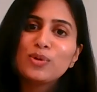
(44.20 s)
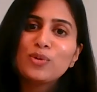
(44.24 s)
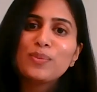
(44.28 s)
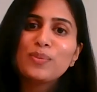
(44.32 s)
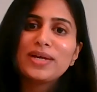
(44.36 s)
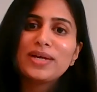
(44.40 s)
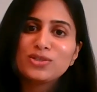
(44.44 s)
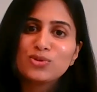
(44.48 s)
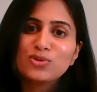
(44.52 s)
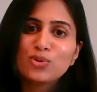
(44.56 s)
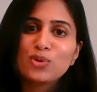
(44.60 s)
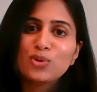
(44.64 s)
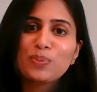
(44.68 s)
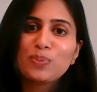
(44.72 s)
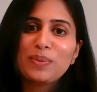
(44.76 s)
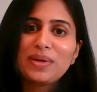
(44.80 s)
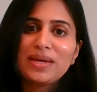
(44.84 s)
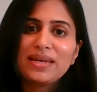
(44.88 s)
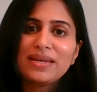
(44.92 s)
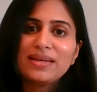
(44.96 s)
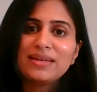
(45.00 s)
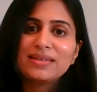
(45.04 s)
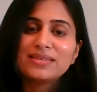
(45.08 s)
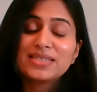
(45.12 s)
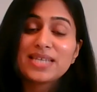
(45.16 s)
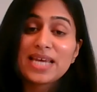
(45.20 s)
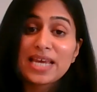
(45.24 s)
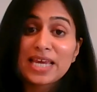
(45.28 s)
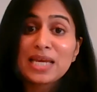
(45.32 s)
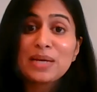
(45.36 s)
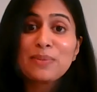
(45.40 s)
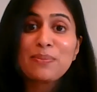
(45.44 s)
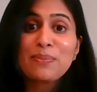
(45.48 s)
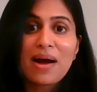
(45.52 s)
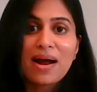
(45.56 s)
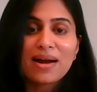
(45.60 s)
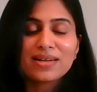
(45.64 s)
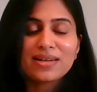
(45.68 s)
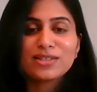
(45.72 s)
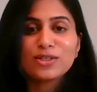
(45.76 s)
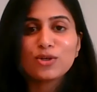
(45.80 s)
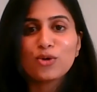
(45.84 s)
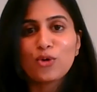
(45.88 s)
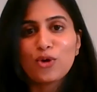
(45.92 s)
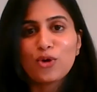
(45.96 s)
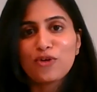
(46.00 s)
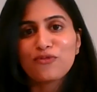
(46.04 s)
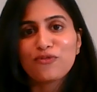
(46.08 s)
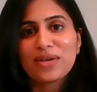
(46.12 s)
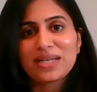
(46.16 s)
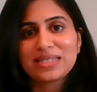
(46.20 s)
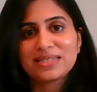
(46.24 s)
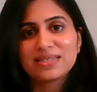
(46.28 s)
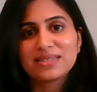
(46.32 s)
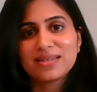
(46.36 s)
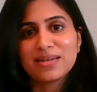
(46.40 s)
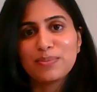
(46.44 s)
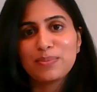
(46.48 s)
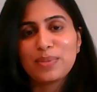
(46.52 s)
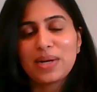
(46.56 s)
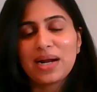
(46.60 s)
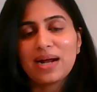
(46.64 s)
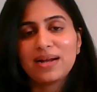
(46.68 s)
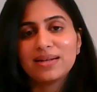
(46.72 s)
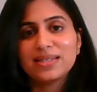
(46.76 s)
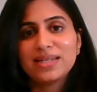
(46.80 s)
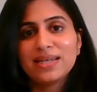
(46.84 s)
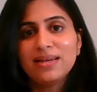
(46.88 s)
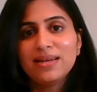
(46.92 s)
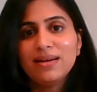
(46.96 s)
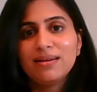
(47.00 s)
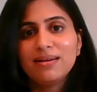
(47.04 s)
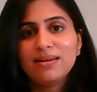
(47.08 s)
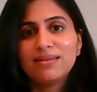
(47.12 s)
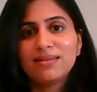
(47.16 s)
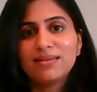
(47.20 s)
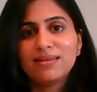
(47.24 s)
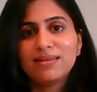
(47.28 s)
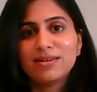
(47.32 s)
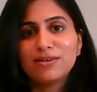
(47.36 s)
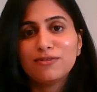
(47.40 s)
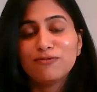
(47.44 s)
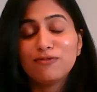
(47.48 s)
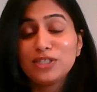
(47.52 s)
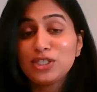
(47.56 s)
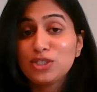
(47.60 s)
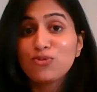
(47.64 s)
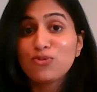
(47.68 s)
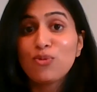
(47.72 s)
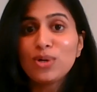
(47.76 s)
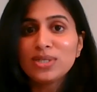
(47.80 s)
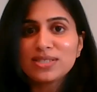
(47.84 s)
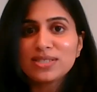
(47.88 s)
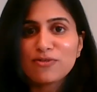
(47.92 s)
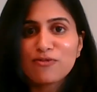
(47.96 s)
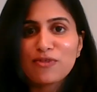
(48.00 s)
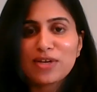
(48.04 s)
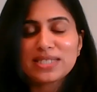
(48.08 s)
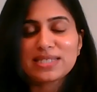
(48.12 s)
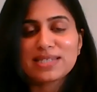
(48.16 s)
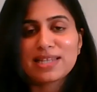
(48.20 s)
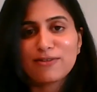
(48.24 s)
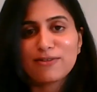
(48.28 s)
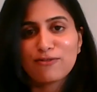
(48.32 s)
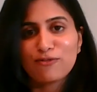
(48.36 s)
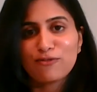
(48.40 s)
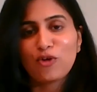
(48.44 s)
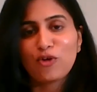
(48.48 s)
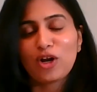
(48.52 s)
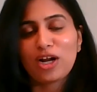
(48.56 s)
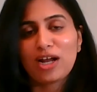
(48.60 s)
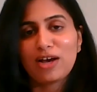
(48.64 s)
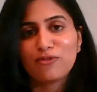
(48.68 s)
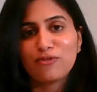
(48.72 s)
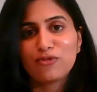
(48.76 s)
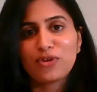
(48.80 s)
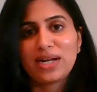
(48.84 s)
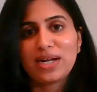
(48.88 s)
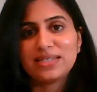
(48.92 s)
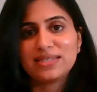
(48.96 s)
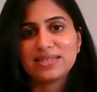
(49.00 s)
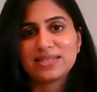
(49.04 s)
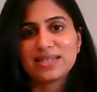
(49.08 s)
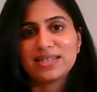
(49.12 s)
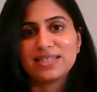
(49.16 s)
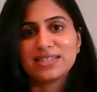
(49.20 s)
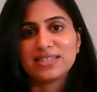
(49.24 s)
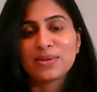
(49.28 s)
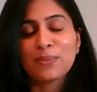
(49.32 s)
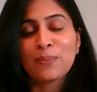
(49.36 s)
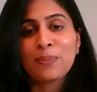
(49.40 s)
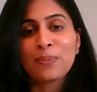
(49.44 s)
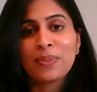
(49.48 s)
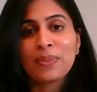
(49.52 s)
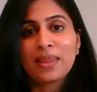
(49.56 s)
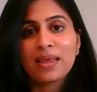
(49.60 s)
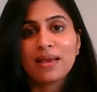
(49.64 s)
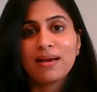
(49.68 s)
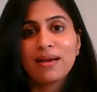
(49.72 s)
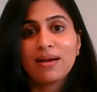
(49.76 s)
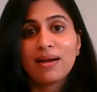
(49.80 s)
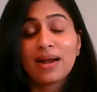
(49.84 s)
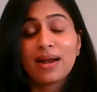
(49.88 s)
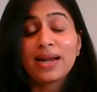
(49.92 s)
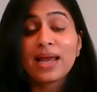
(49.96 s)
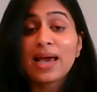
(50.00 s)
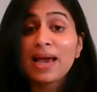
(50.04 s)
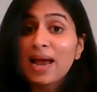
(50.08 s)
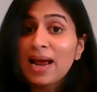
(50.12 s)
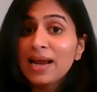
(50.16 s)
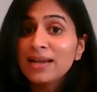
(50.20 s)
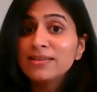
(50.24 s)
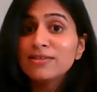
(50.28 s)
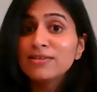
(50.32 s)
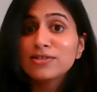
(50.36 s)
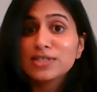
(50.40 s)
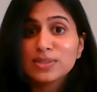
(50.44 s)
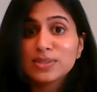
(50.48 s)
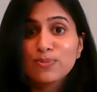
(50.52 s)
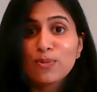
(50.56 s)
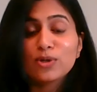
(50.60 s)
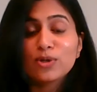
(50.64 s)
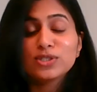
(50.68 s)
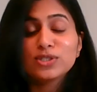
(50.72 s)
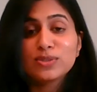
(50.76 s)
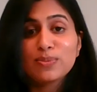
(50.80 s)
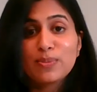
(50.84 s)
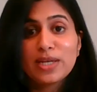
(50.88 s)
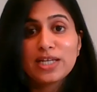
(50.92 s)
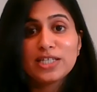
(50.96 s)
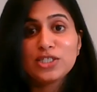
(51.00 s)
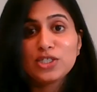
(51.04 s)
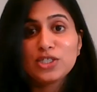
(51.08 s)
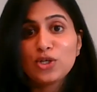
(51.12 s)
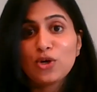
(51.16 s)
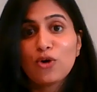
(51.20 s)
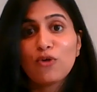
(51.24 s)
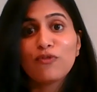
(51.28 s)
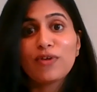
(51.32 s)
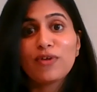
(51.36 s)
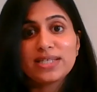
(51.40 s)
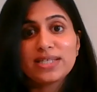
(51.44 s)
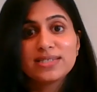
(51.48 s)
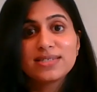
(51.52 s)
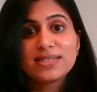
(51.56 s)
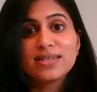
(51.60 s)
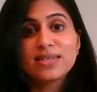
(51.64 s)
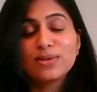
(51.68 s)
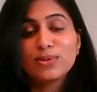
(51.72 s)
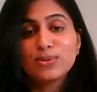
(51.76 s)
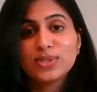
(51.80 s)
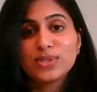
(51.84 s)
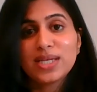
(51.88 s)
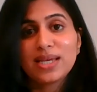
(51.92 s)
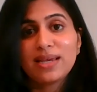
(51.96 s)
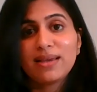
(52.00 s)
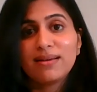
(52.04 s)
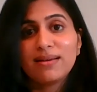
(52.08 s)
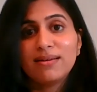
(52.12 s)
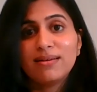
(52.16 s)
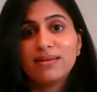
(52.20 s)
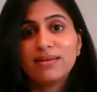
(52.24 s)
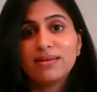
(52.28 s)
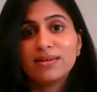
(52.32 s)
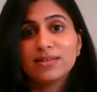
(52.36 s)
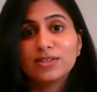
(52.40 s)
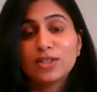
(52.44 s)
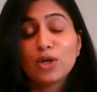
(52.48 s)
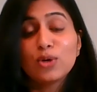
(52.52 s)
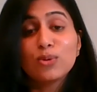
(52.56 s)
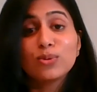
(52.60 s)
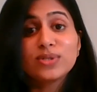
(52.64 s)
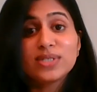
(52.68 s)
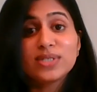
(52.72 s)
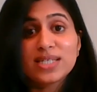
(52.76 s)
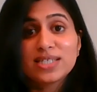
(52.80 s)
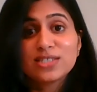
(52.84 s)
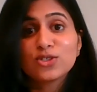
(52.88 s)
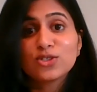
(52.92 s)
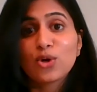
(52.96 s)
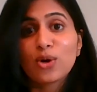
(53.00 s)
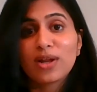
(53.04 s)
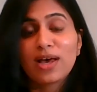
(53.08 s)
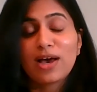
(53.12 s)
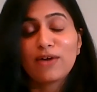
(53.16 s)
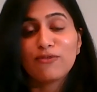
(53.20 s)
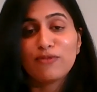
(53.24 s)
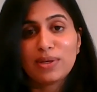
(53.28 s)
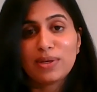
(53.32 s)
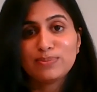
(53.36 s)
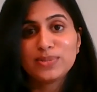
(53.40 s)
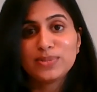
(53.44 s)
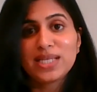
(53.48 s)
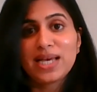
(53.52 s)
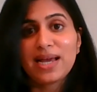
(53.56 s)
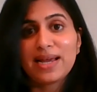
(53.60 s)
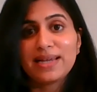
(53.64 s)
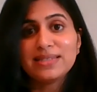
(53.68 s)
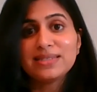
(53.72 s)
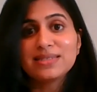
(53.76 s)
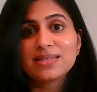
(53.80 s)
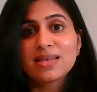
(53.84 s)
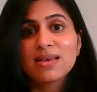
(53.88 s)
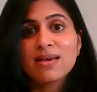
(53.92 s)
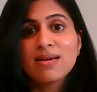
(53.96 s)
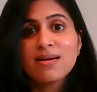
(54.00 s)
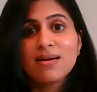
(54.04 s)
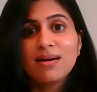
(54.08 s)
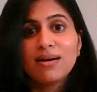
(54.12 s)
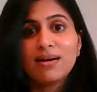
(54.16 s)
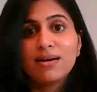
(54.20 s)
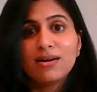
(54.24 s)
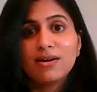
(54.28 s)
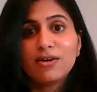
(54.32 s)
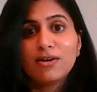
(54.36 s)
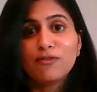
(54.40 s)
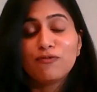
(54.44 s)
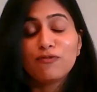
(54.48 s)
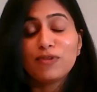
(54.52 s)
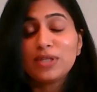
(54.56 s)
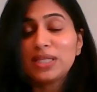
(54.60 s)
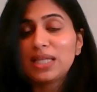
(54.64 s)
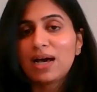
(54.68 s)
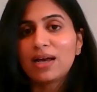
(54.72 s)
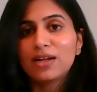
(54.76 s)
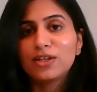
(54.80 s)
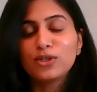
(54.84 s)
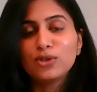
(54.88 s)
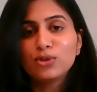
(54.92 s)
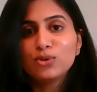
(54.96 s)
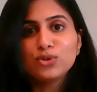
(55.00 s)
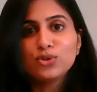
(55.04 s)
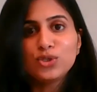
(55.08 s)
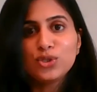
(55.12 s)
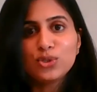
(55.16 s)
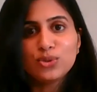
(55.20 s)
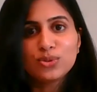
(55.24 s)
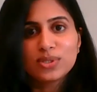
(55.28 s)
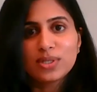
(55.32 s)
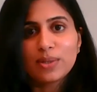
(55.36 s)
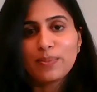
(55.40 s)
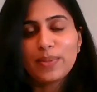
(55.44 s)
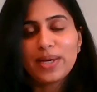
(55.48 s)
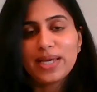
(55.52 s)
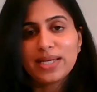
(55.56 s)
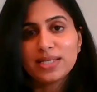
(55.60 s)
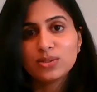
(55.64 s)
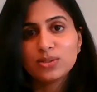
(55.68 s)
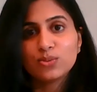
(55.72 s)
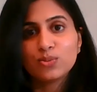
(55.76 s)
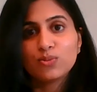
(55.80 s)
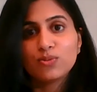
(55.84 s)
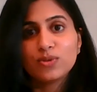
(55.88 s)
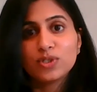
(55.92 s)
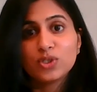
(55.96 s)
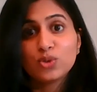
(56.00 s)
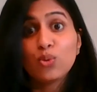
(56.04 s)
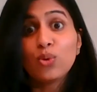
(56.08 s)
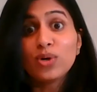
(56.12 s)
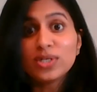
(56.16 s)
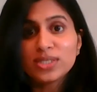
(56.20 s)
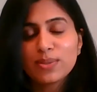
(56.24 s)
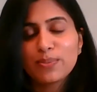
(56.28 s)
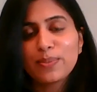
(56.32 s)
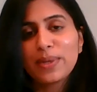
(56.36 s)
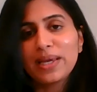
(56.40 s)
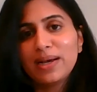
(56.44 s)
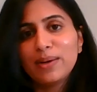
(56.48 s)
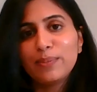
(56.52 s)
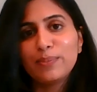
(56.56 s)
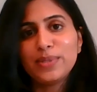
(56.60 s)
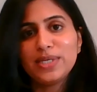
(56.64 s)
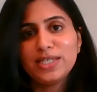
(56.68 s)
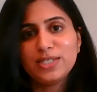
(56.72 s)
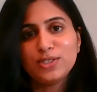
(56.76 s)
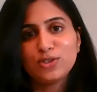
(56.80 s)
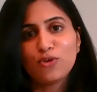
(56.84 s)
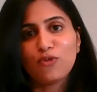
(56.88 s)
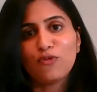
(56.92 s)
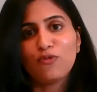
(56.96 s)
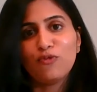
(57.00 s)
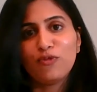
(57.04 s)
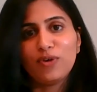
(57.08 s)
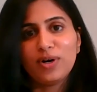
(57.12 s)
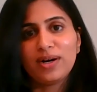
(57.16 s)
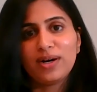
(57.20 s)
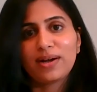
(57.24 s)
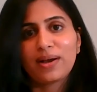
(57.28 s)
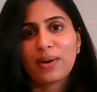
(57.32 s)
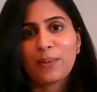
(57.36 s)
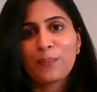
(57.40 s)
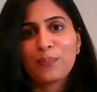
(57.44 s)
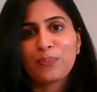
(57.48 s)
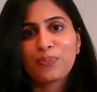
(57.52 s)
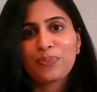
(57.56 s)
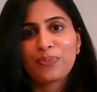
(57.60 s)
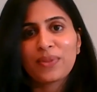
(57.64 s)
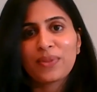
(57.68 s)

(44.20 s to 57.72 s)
moment would be taking part in the OFX rebranding, which was a facelift for our front end. And I had the responsibility of executing the load test on our websites with our huge user base, which was a bigger piece of work.